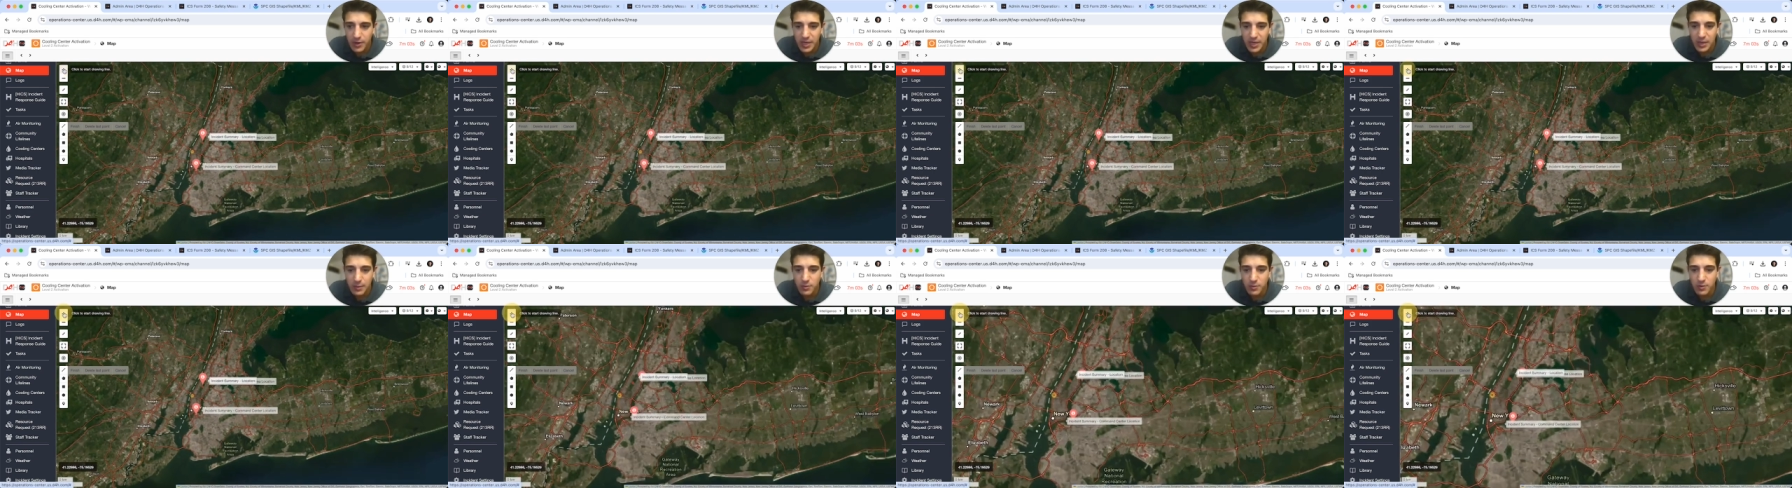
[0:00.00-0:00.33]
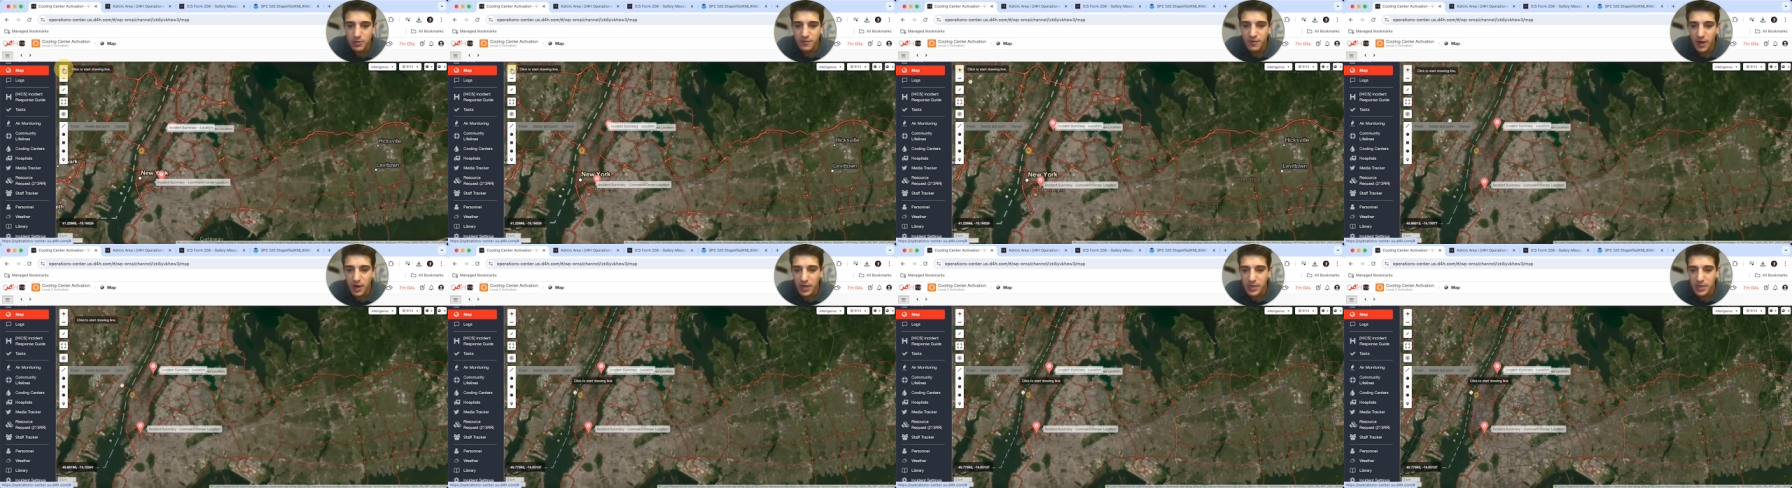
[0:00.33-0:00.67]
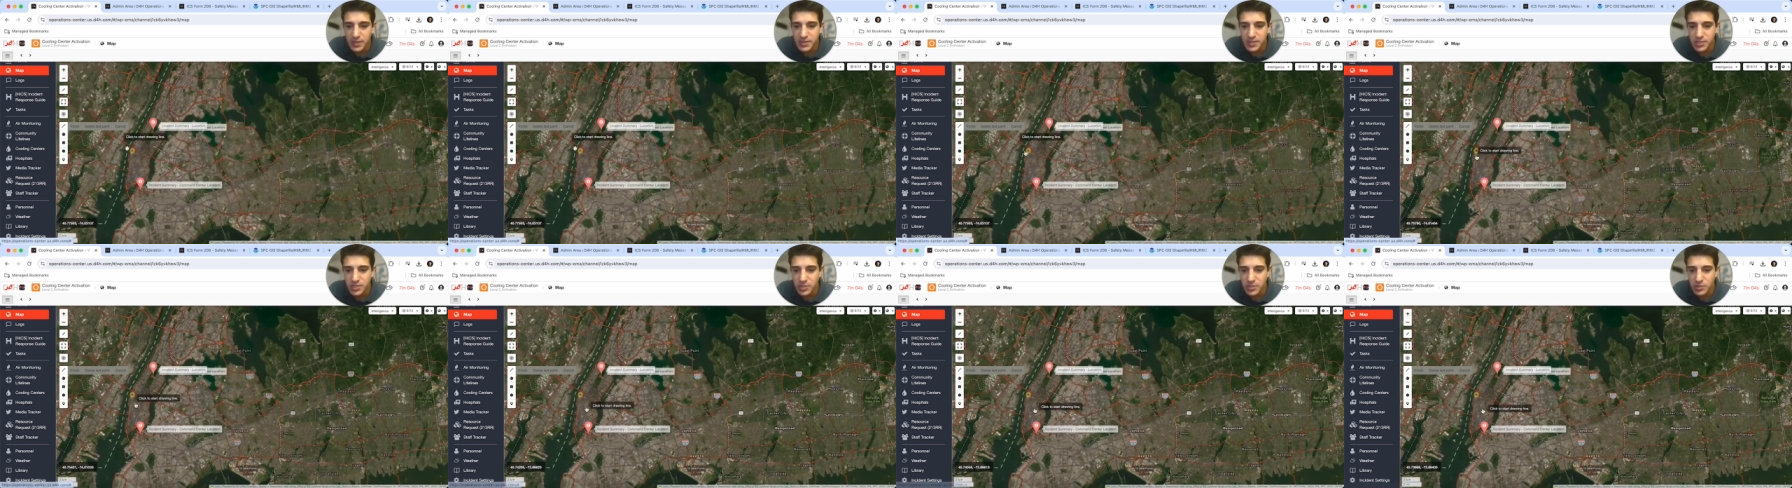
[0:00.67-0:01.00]
to move on
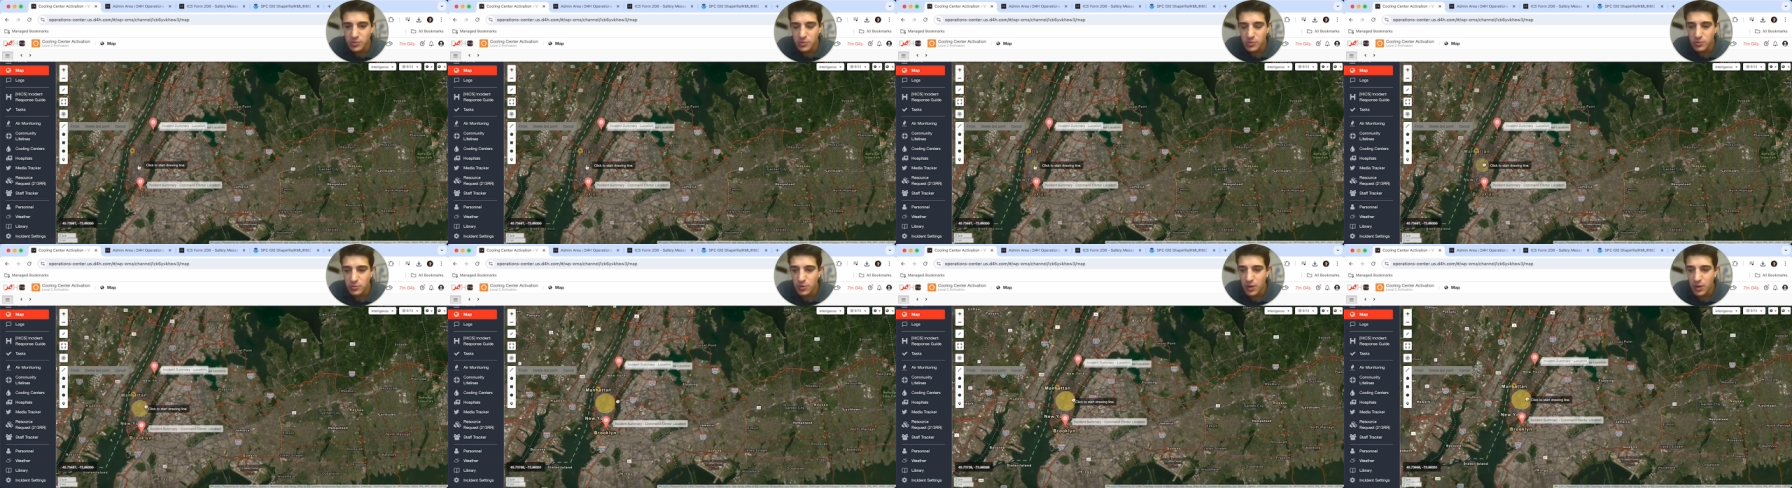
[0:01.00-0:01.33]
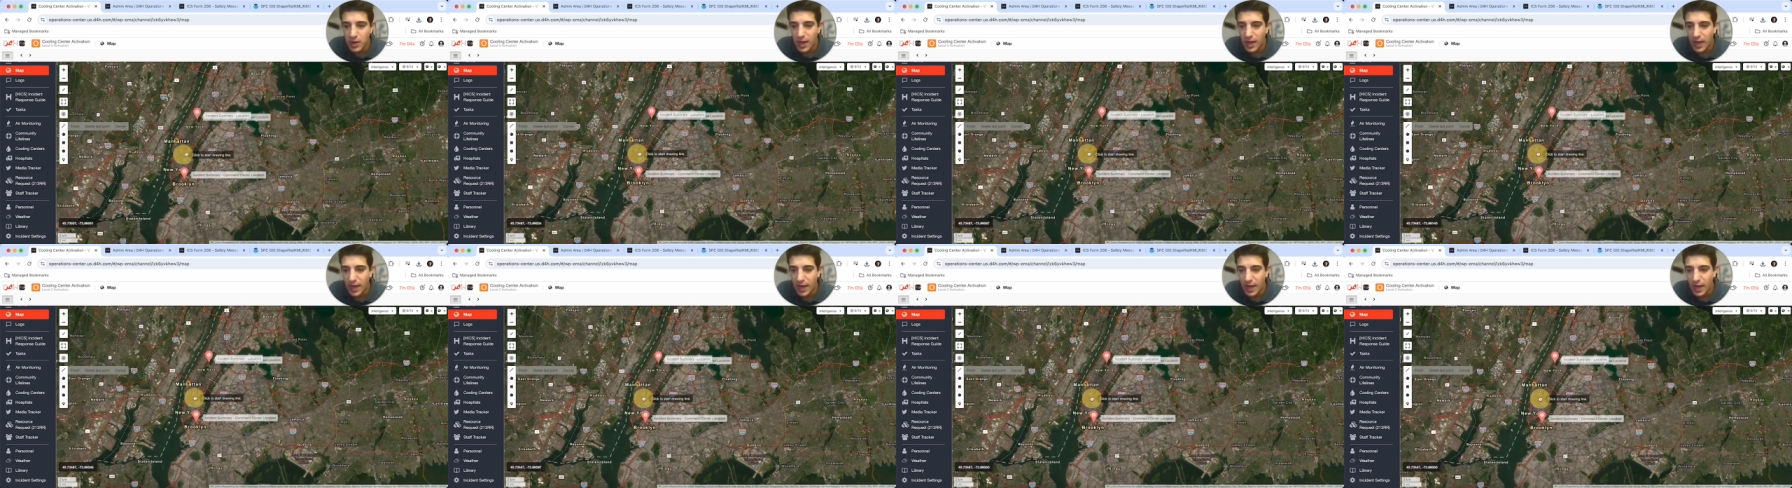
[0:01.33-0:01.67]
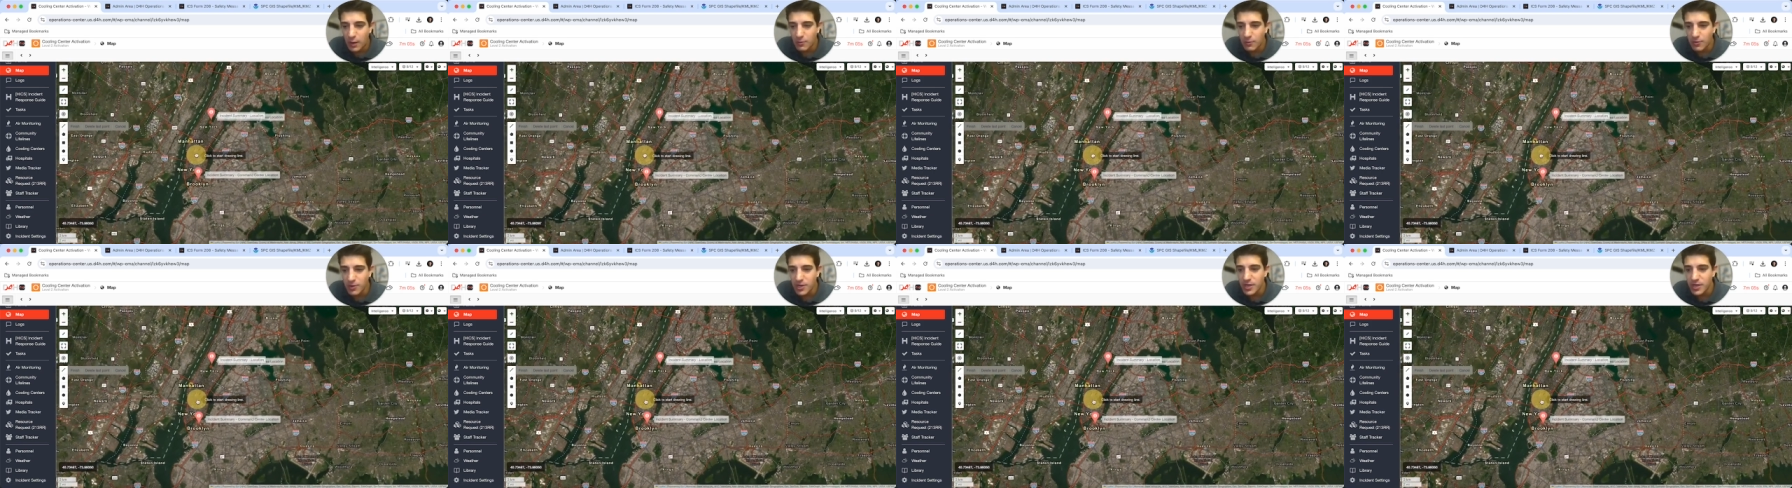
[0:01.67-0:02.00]
to
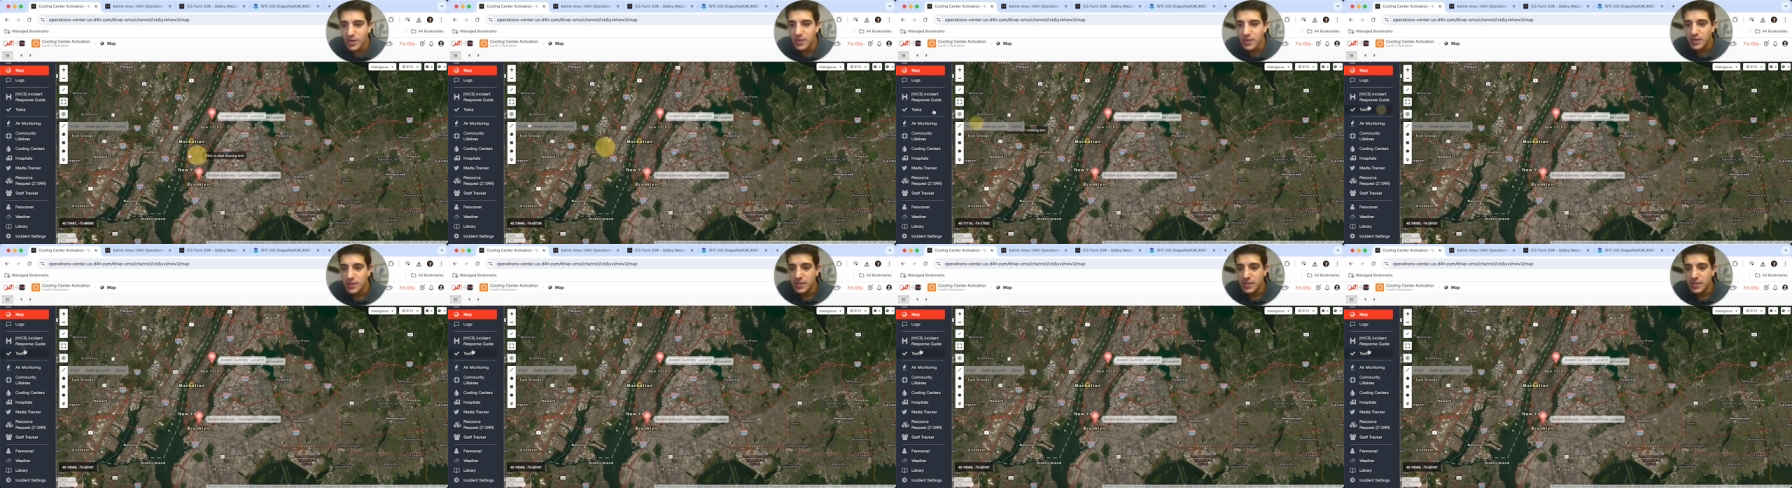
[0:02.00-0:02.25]
our